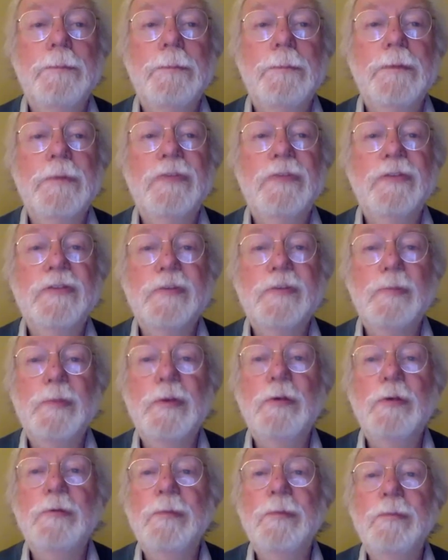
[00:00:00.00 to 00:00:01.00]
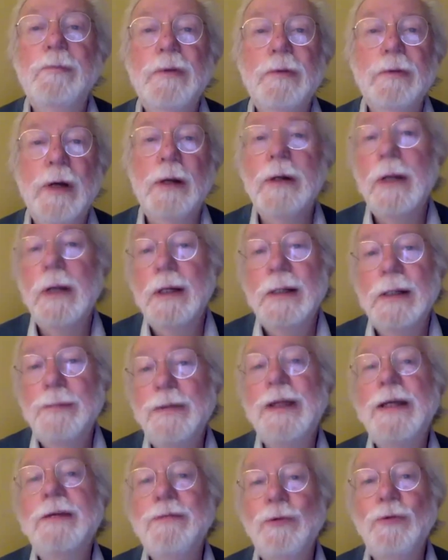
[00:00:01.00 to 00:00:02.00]
Let
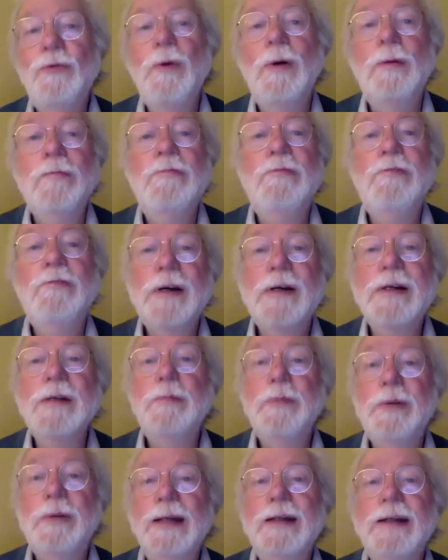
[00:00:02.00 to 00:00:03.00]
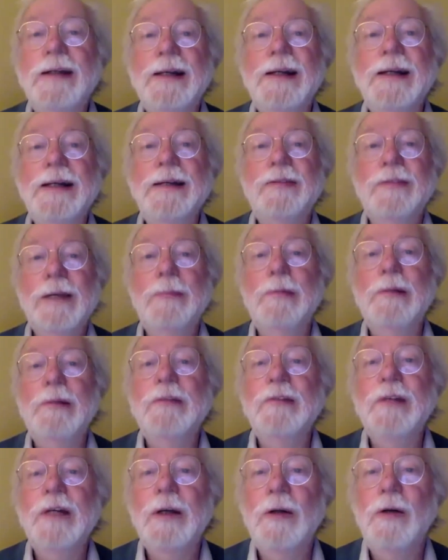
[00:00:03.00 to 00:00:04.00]
me give you one very practical example
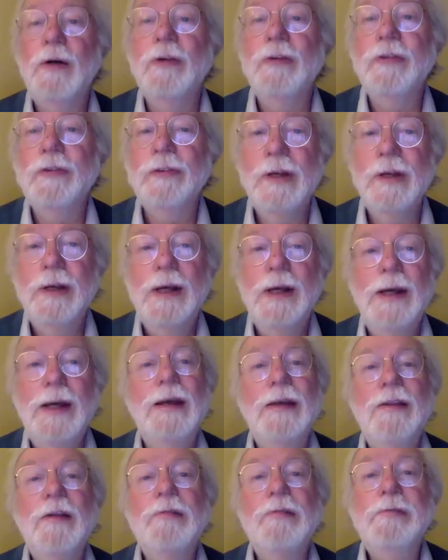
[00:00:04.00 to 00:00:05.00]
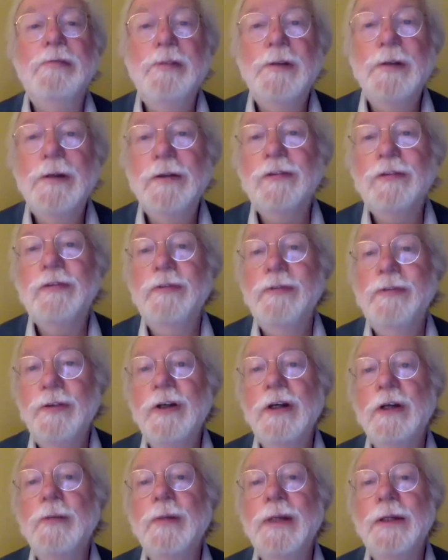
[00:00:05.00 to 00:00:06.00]
of a cost. The first
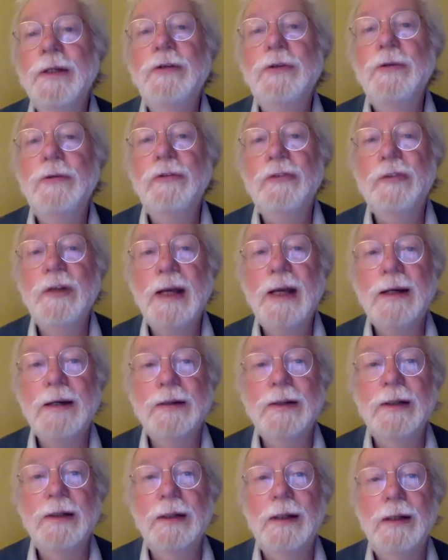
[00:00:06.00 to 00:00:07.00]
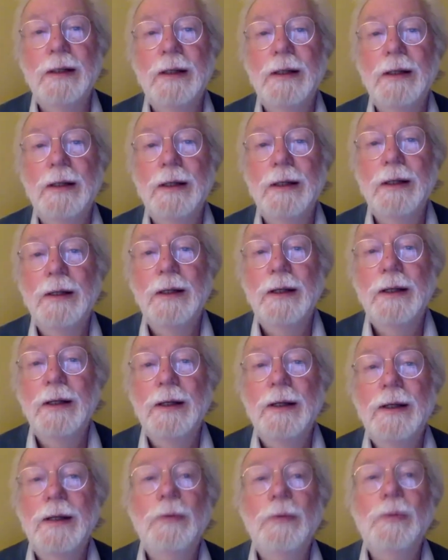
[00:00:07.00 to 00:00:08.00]
firm in a new sector
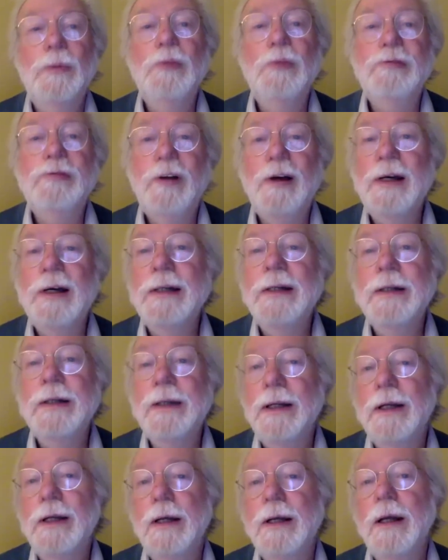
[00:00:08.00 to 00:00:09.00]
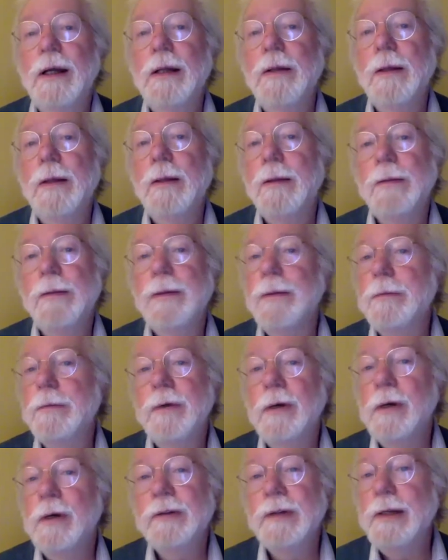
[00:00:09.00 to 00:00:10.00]
will find that
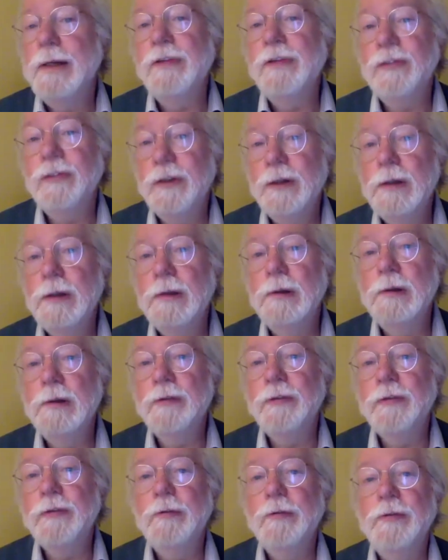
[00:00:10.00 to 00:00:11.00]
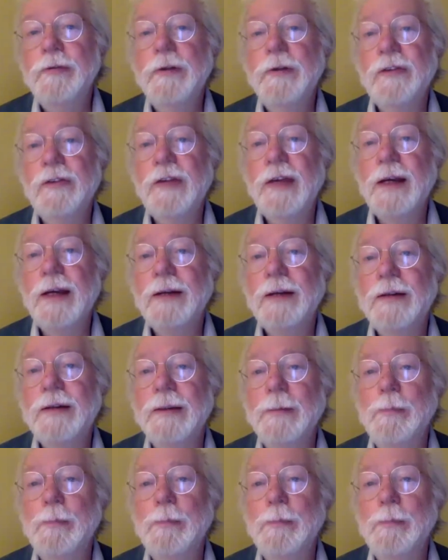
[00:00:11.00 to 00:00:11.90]
there aren't any skills for the sector.